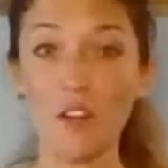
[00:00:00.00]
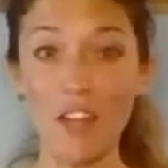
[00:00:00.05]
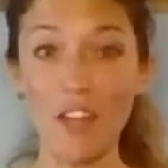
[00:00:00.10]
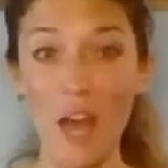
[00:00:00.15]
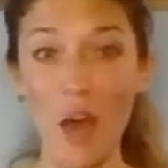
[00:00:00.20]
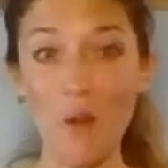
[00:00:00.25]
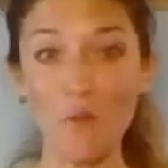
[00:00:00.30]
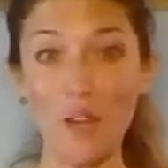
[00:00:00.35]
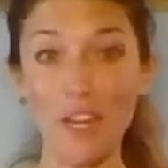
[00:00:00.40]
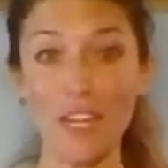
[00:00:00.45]

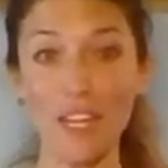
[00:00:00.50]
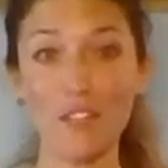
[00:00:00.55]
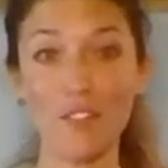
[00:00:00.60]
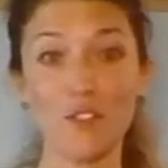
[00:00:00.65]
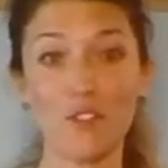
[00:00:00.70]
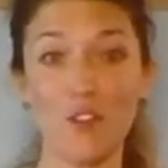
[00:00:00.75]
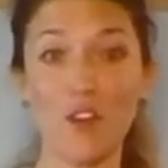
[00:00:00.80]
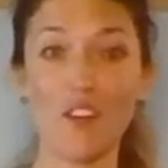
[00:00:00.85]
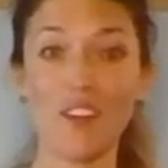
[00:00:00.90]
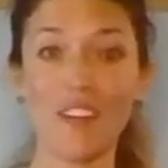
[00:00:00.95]
now ready to
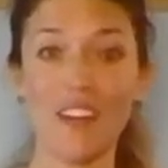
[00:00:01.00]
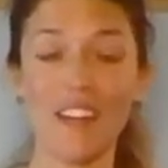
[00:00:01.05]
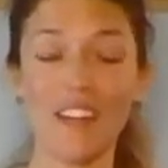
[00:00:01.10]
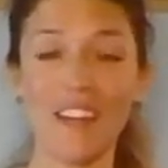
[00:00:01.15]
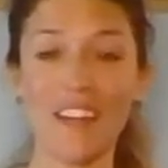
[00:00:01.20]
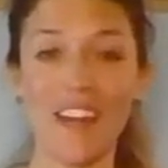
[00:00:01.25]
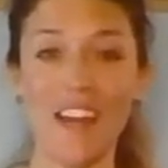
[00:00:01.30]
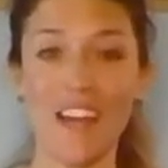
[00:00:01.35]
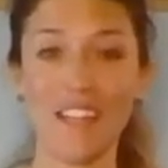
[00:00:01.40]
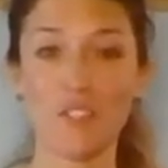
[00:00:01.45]
start
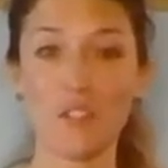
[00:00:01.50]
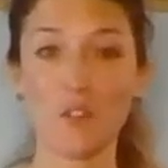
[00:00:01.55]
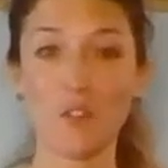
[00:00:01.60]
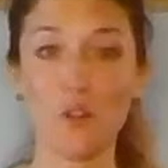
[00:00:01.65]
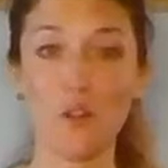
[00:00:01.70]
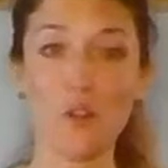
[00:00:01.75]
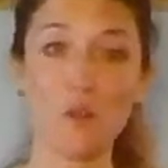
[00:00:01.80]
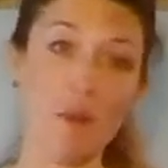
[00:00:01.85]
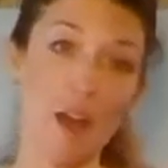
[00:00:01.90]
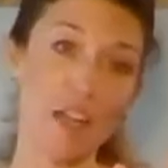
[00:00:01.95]
cutting and to
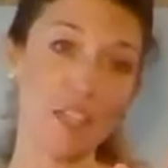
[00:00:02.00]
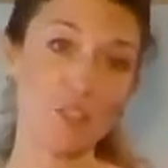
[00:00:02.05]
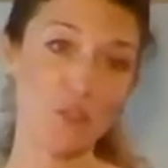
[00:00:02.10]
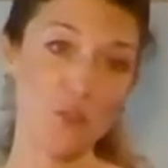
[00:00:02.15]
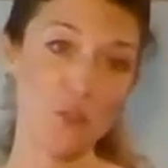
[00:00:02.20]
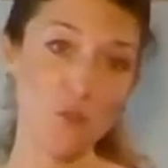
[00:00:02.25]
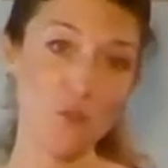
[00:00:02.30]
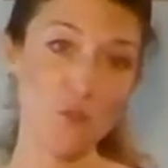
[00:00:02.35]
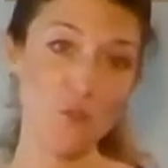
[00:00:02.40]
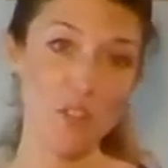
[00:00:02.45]
learn my
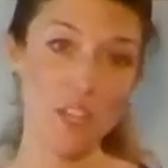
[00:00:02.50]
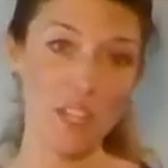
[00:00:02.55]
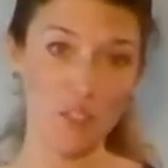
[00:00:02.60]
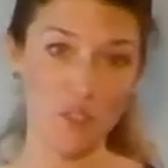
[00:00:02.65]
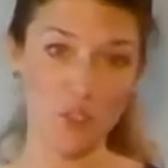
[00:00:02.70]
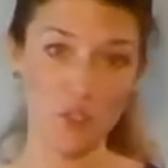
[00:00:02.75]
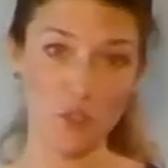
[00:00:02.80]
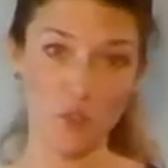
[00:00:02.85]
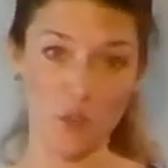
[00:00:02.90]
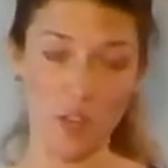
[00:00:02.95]
2
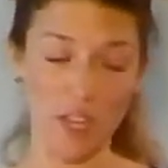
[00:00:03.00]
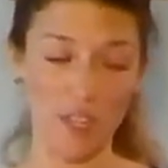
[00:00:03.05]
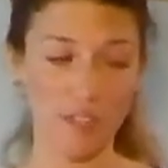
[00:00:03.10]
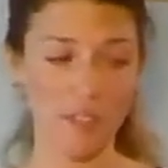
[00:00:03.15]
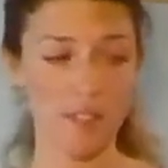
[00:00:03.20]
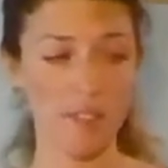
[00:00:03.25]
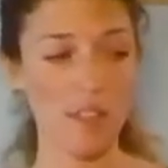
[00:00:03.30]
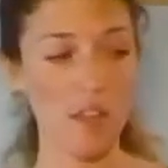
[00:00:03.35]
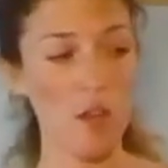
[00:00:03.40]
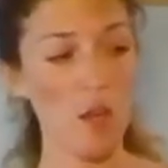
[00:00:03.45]
kitchen
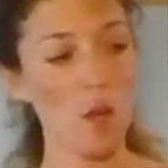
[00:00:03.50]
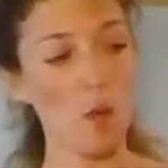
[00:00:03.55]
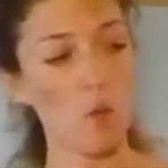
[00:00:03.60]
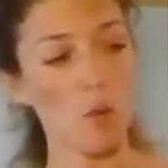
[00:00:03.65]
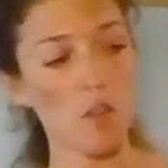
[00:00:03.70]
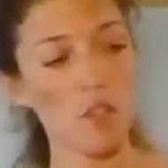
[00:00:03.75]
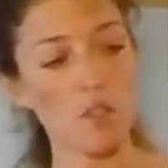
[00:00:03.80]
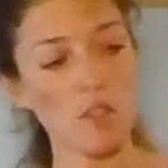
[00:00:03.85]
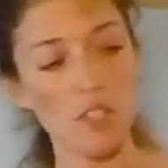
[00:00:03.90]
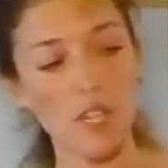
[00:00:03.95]
tricks.
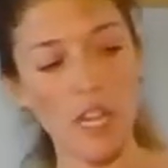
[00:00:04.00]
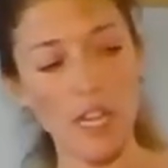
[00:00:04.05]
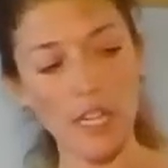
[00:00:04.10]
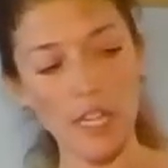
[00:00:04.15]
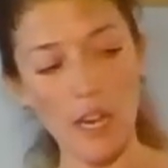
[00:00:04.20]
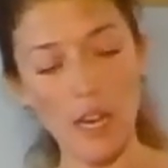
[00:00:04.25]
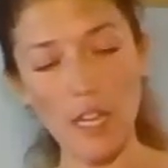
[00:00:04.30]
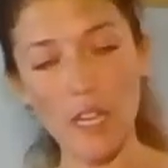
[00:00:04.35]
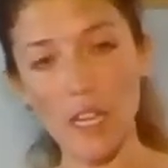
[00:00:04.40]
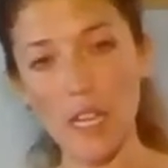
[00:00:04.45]
We're going to learn how
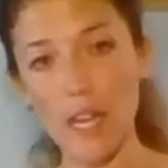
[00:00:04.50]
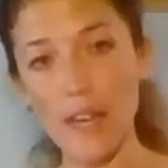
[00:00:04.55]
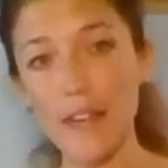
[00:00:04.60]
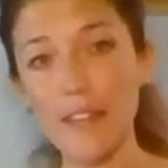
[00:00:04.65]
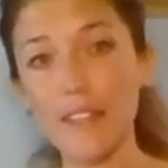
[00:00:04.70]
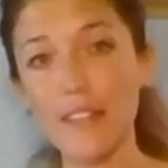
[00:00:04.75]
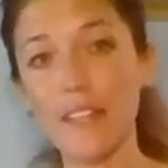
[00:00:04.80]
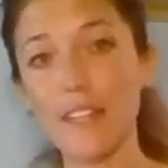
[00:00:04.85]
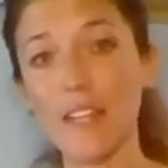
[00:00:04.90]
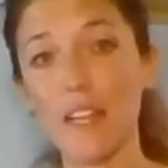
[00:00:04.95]
to cut an
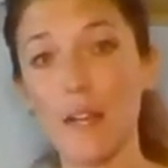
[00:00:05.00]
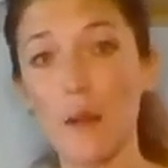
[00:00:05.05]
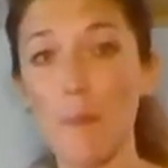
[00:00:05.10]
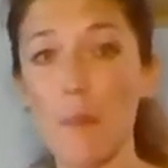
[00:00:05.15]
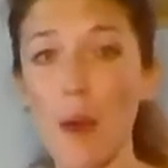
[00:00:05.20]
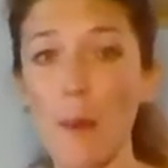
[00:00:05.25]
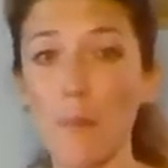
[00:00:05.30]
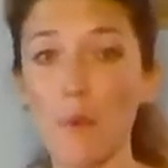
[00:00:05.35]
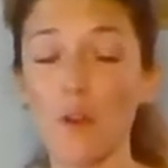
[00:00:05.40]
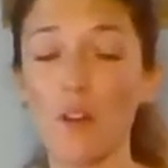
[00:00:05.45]
onion and a
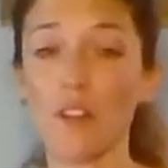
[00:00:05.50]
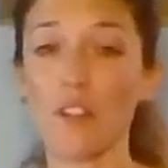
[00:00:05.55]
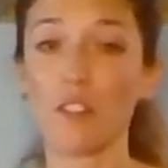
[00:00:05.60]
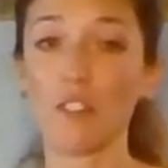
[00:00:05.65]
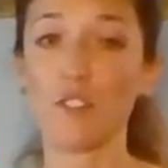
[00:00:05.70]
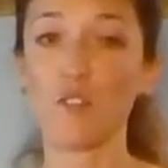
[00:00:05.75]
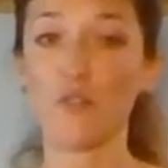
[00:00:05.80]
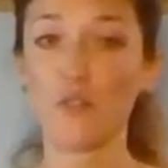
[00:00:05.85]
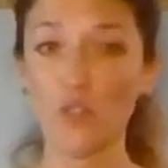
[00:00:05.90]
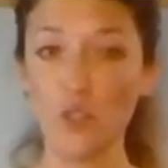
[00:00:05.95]
pepper in
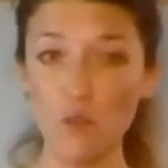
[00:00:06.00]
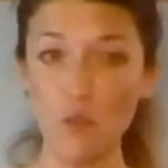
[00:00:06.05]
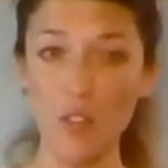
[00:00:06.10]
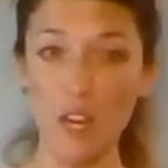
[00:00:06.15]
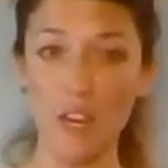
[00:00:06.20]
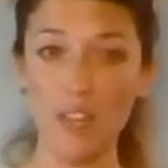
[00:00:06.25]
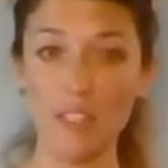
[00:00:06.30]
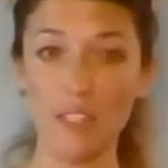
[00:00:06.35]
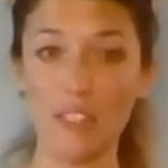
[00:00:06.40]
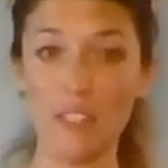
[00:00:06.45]
as few
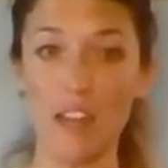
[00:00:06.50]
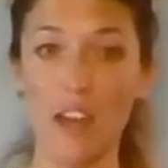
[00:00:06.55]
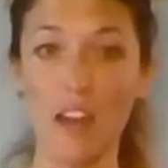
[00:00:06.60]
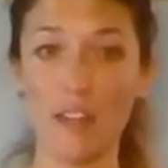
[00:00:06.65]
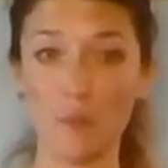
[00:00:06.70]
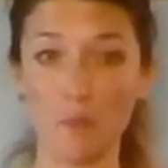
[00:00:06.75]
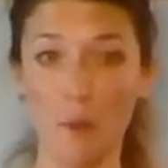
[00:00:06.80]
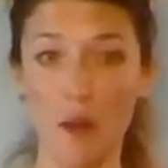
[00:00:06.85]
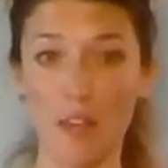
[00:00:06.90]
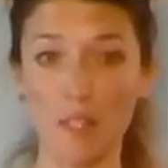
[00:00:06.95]
cuts
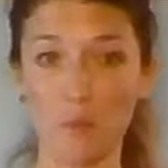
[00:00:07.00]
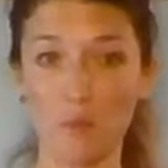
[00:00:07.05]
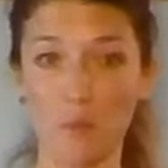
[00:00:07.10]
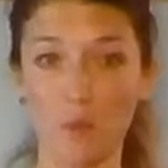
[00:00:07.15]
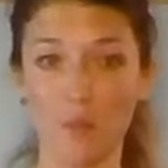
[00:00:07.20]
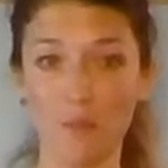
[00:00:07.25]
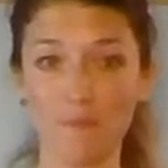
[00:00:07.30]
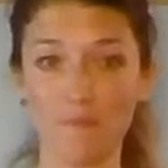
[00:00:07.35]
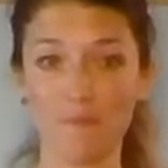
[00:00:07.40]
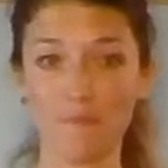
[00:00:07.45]
as
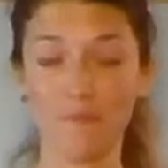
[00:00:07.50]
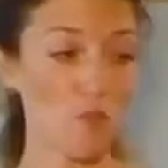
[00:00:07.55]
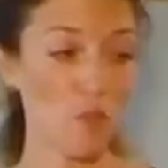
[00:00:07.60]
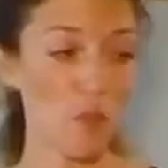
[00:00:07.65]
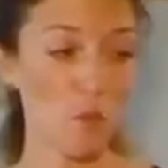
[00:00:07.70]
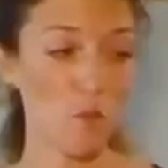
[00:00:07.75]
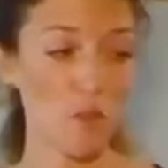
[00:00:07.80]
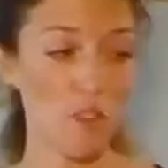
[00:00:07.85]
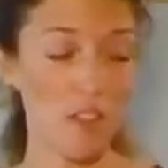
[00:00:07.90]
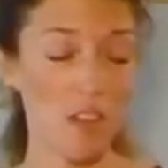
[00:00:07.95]
possible. The
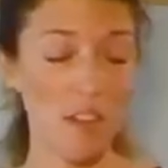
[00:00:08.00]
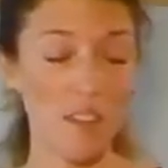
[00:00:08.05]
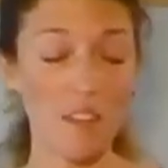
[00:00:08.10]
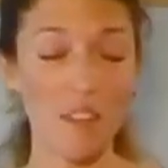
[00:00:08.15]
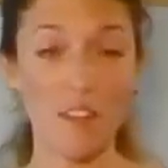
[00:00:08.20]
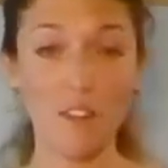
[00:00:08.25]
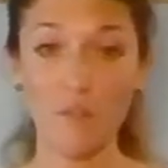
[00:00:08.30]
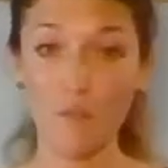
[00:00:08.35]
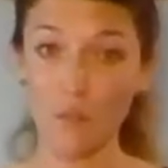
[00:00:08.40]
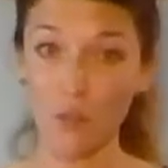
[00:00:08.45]
trick with an
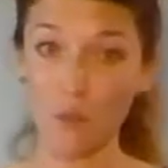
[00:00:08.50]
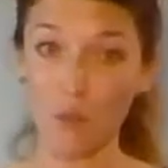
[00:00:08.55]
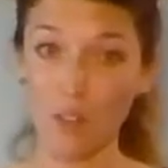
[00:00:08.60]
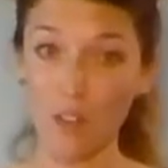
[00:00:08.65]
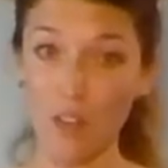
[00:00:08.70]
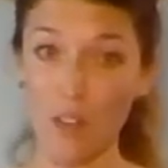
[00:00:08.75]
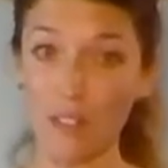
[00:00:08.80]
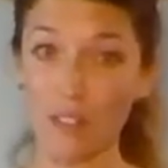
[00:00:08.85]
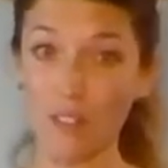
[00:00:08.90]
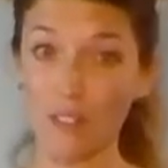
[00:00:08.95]
onion, fewer
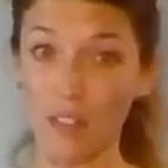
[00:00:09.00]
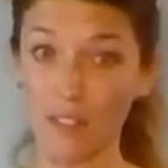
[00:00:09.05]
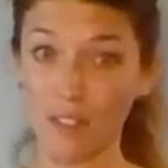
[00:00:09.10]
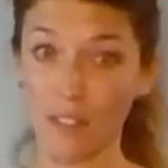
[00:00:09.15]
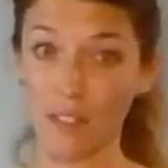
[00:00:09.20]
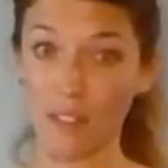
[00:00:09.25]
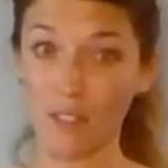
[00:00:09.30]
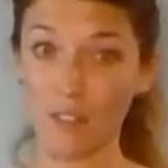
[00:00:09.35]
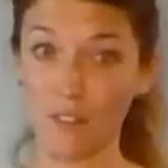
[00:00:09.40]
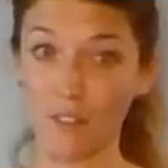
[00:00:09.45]
cuts, less
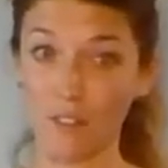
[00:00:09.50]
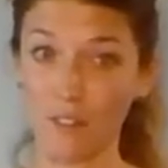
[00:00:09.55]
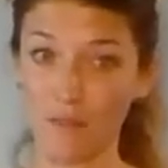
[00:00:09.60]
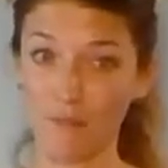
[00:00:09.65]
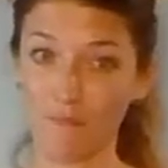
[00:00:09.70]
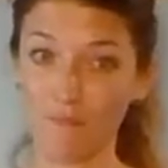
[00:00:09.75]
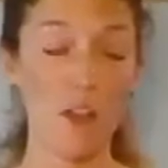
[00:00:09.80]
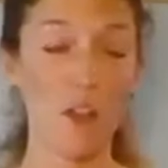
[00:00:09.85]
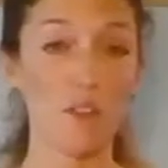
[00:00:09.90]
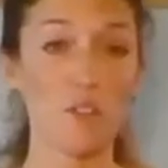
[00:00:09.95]
tears.
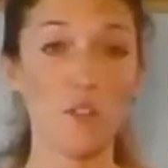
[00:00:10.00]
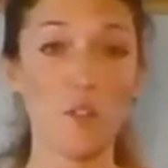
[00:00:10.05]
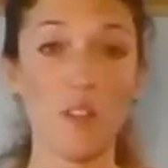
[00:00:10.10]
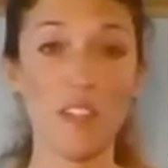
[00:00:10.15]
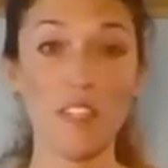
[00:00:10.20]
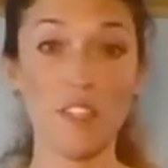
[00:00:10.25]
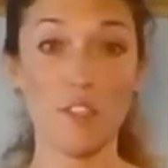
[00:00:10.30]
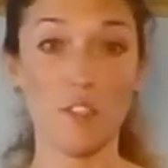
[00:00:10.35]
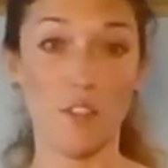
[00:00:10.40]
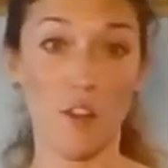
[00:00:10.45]
So
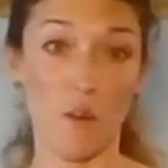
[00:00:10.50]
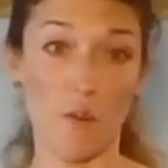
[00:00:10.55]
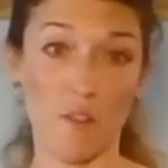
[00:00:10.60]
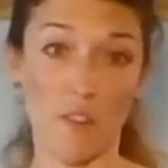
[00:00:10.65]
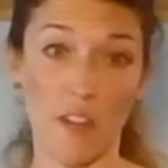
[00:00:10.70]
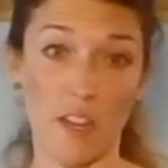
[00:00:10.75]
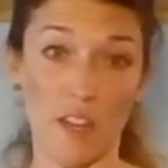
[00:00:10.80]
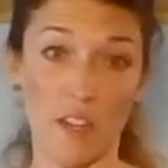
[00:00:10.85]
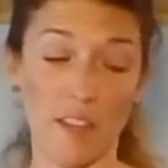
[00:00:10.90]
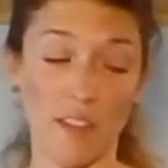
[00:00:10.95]
let's start with
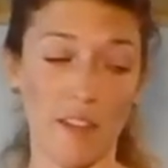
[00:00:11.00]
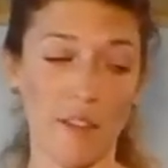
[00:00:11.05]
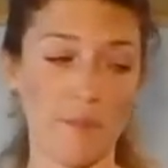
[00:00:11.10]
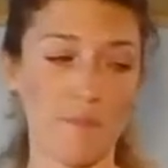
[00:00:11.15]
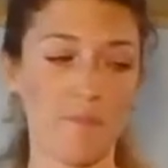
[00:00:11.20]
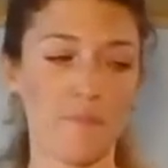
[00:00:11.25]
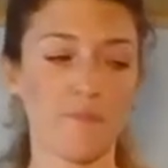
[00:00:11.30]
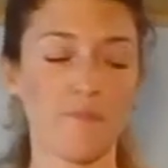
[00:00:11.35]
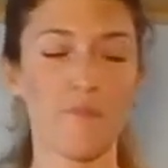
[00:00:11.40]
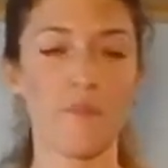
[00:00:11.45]
that onion.
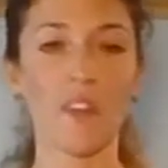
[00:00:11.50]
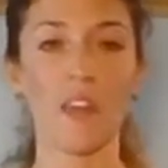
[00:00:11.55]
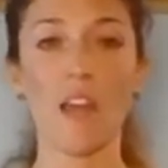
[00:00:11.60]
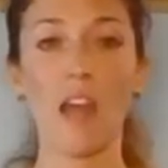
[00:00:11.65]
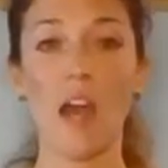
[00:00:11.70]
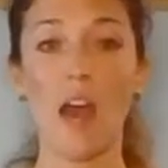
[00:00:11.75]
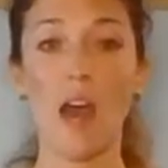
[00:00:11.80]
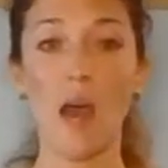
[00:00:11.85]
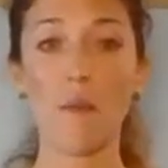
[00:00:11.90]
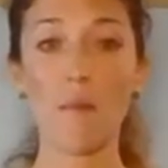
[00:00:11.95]

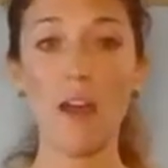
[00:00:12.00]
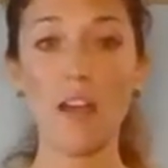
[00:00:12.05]
I'm